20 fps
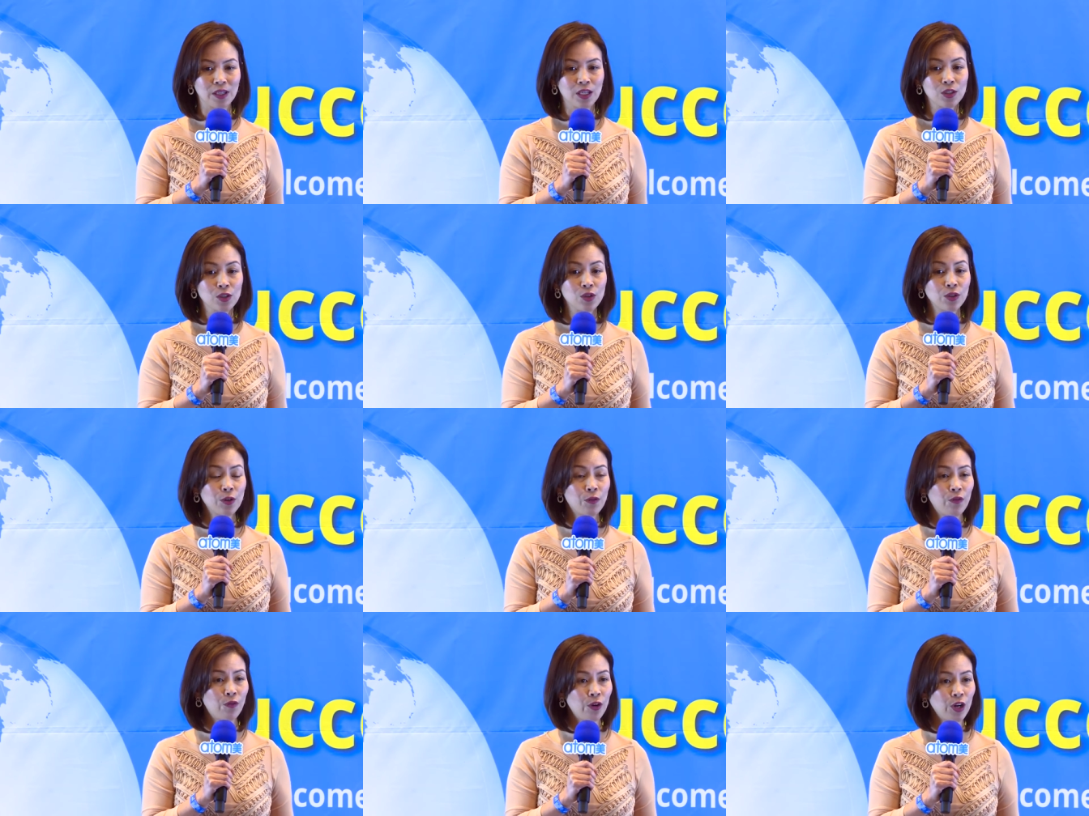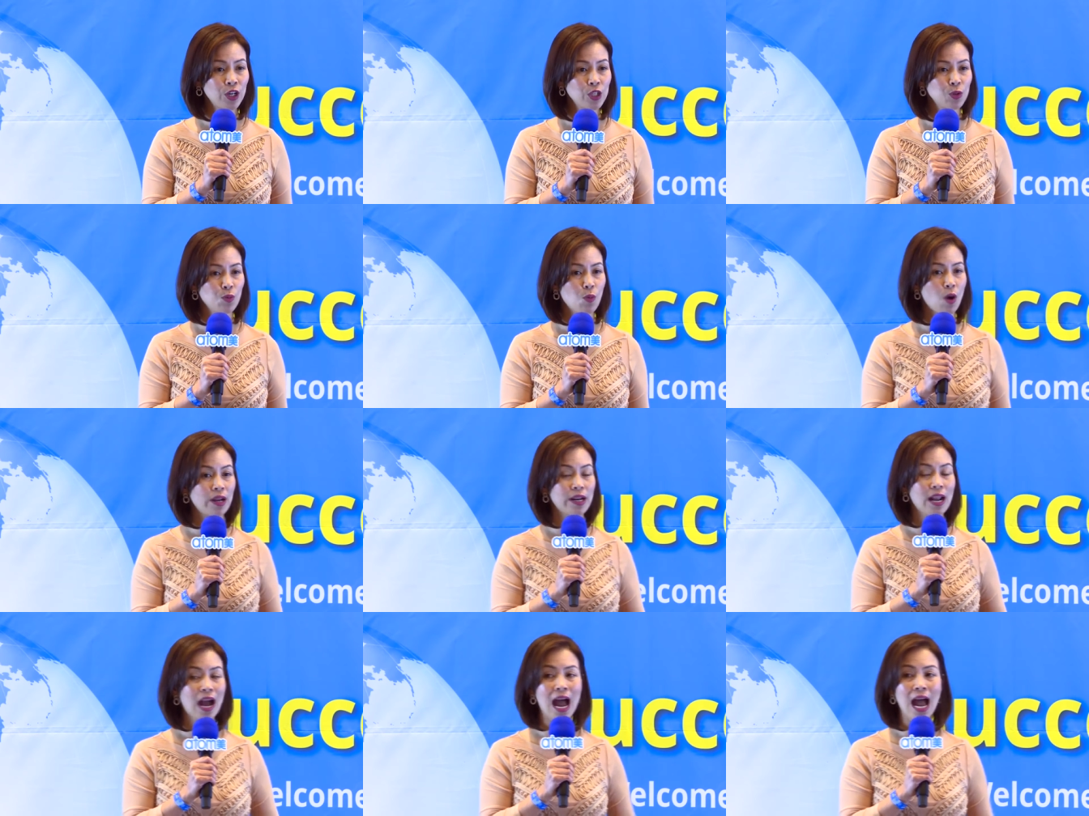So the first
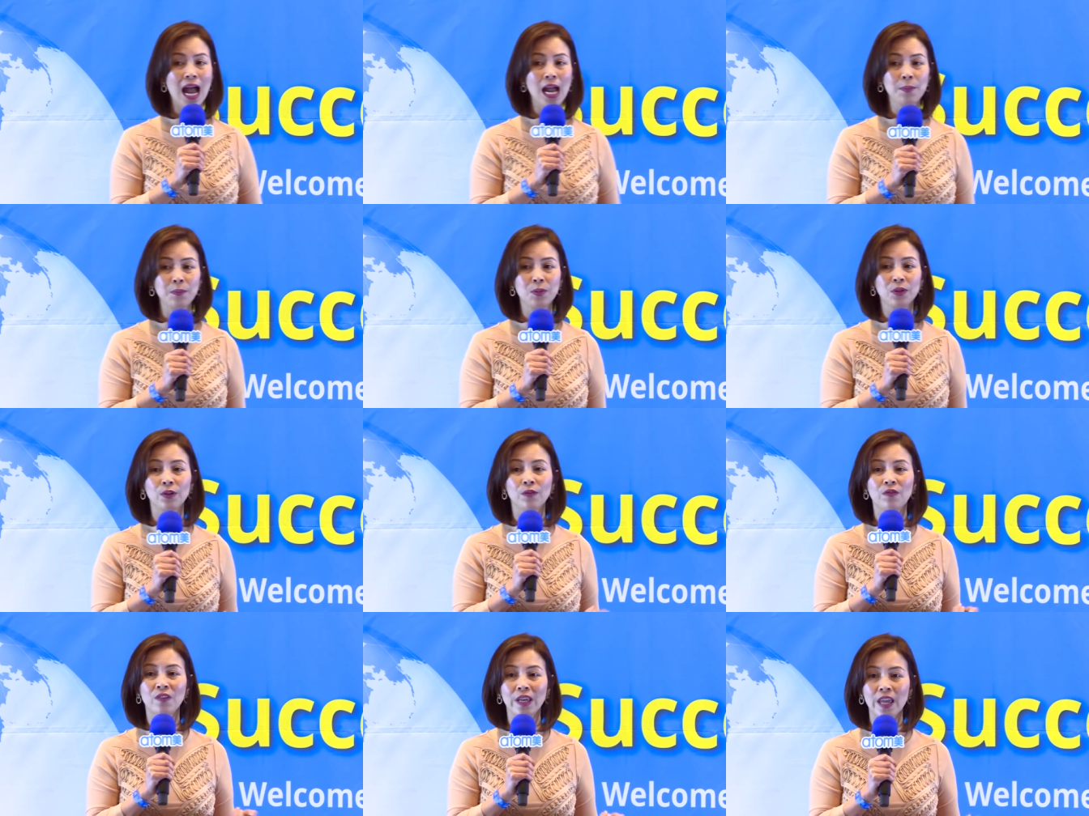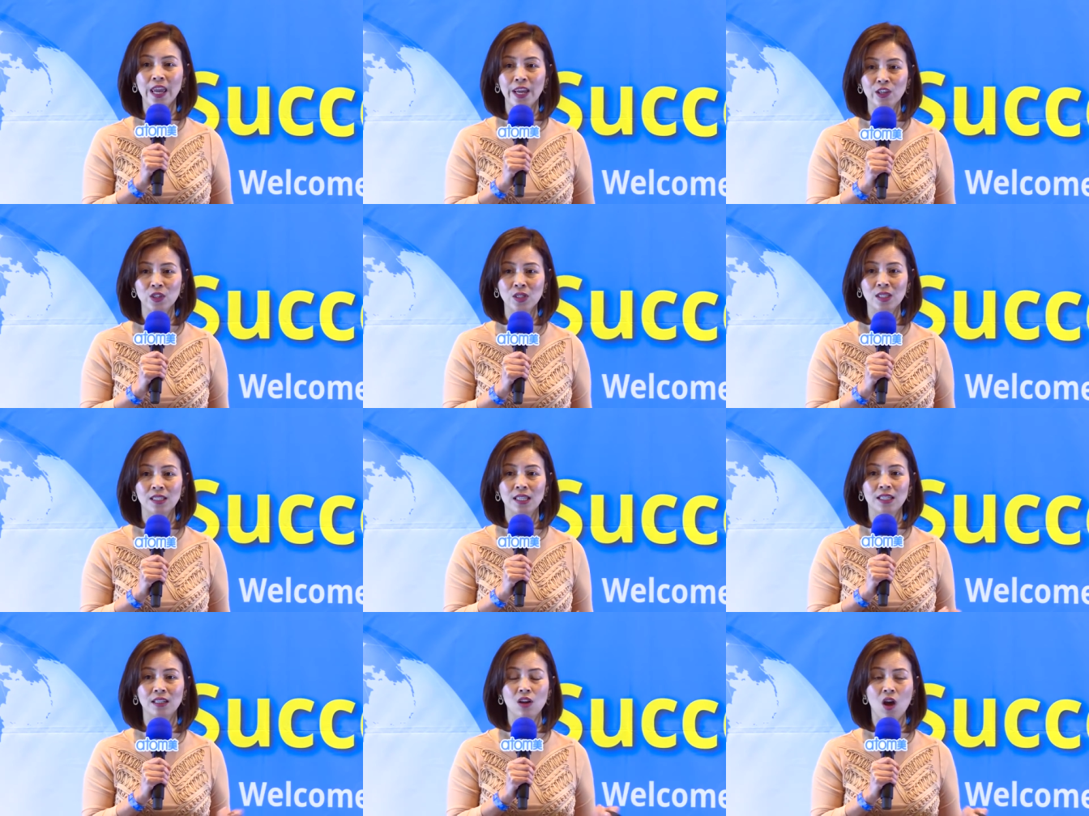one, high
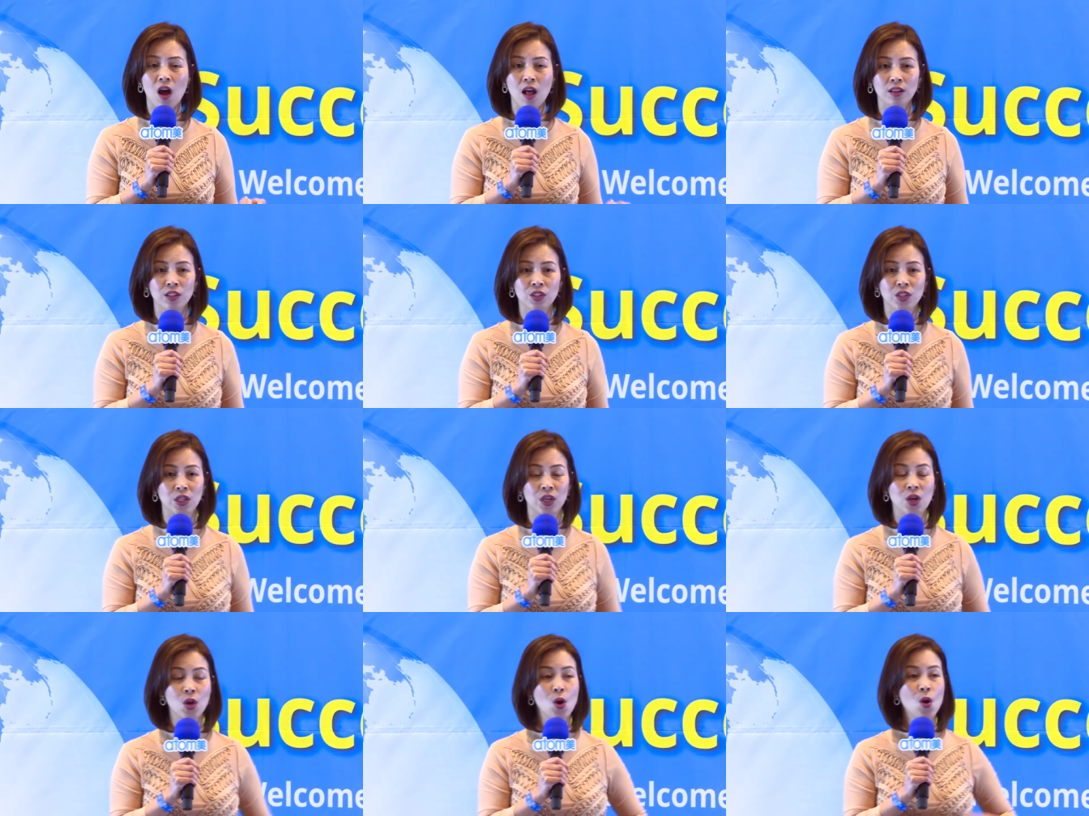purification technology,